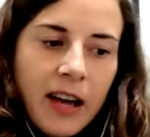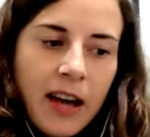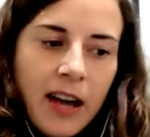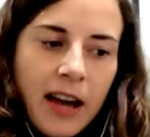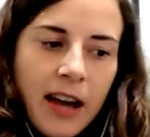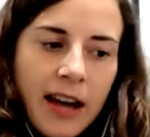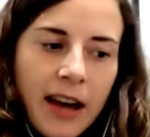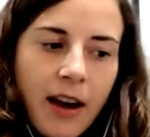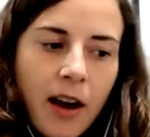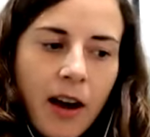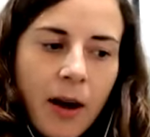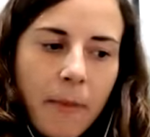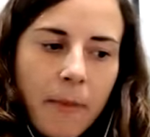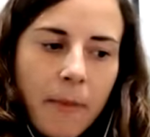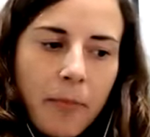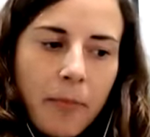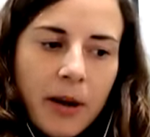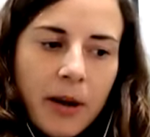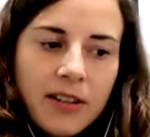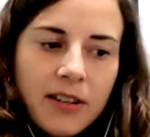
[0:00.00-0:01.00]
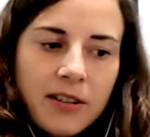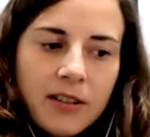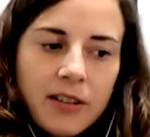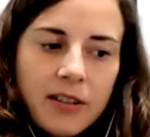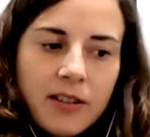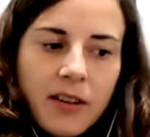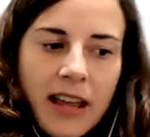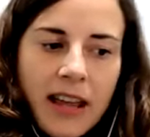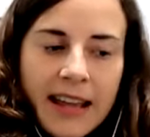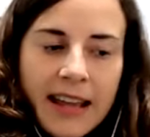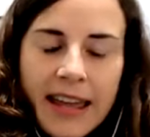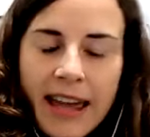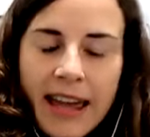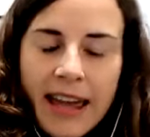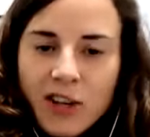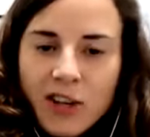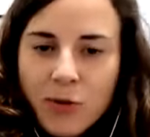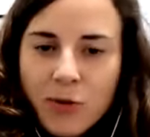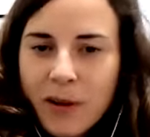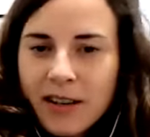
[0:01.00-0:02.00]
Um, but
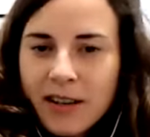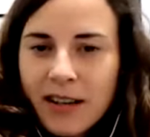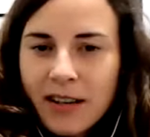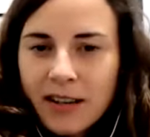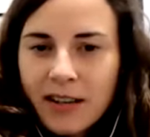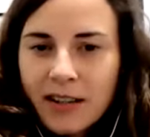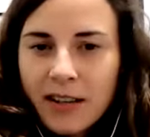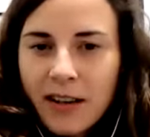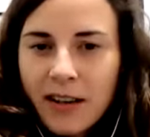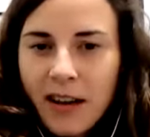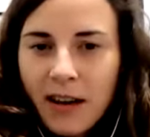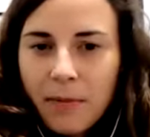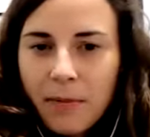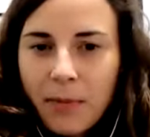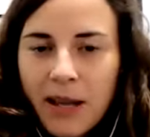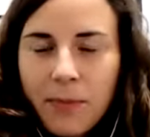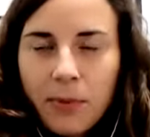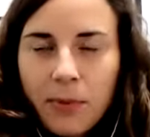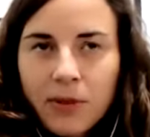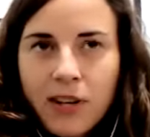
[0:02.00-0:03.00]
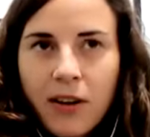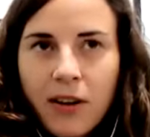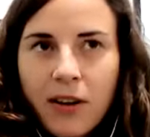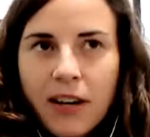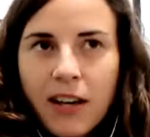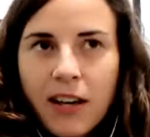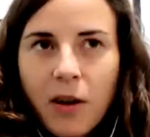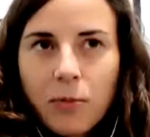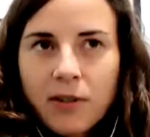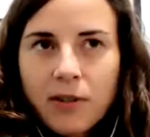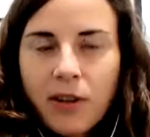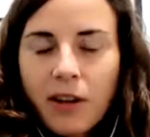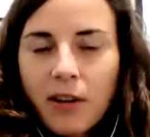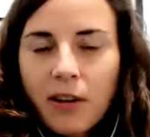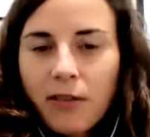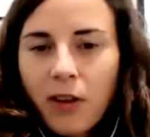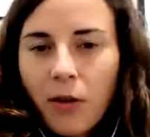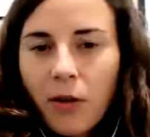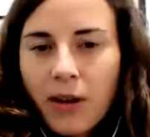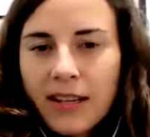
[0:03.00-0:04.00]
engagement and and people turning up was kind of
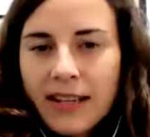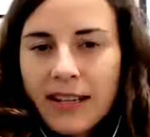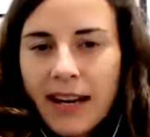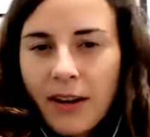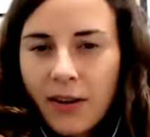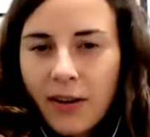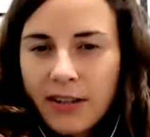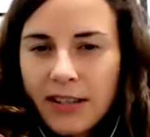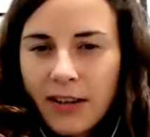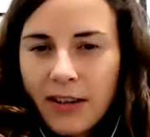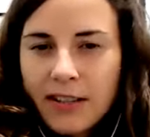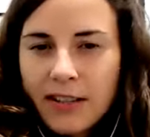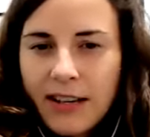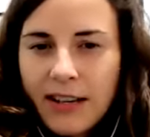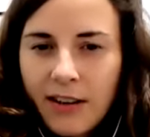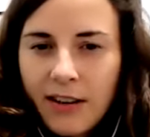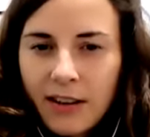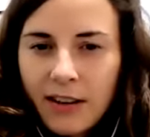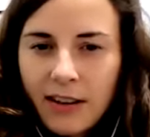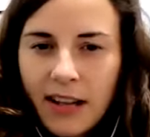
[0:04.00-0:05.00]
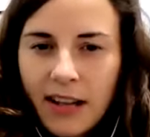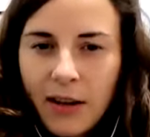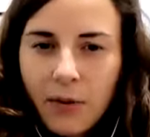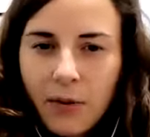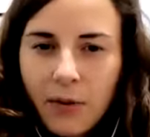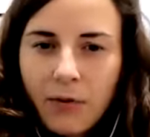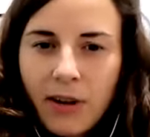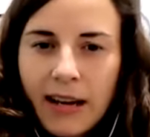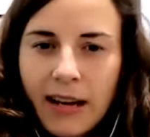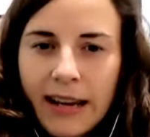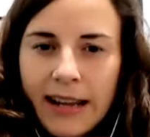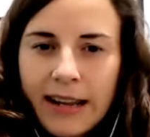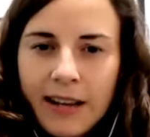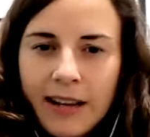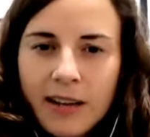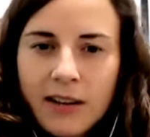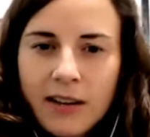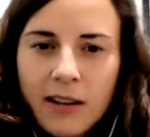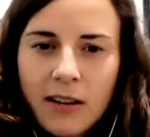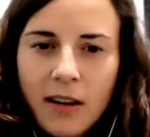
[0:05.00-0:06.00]
going down and down and down, and they were really
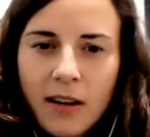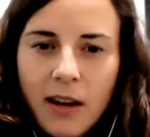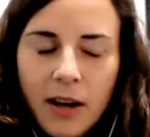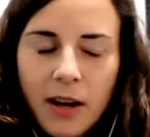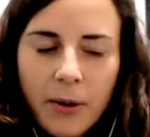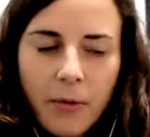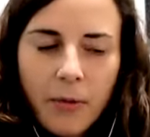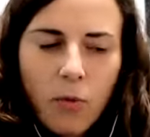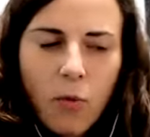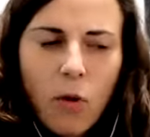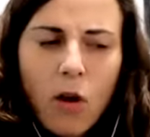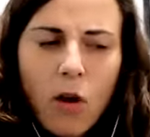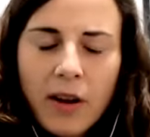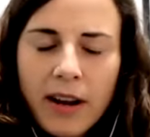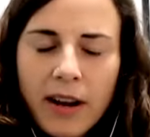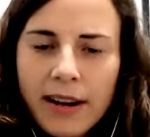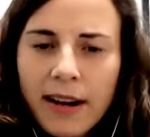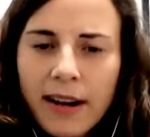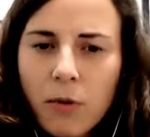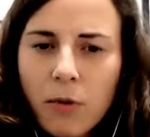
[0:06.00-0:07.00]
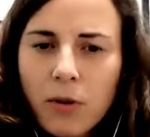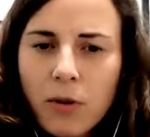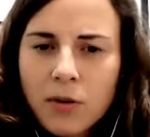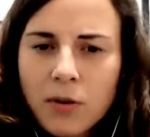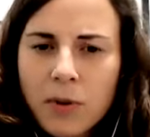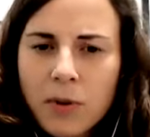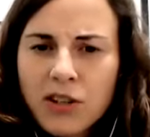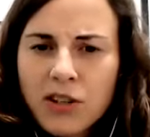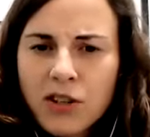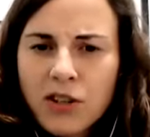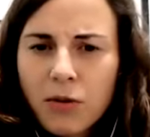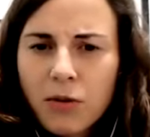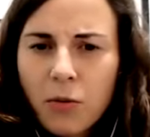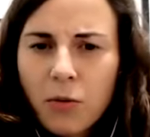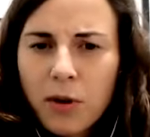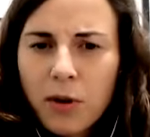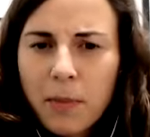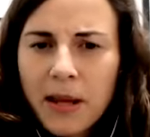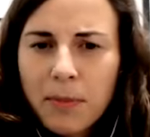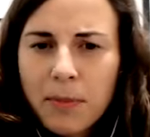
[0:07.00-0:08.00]
uh, worried, like, what do we do? What
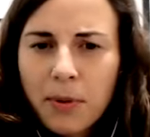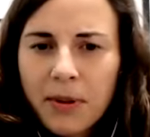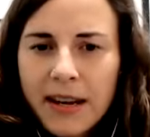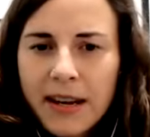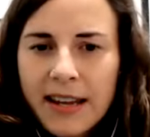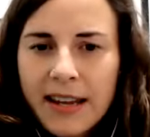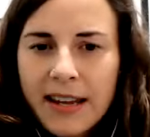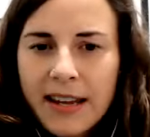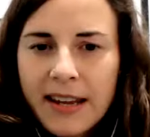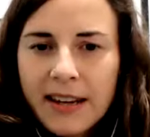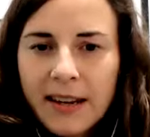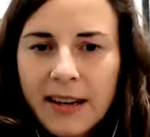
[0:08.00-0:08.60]
do people need?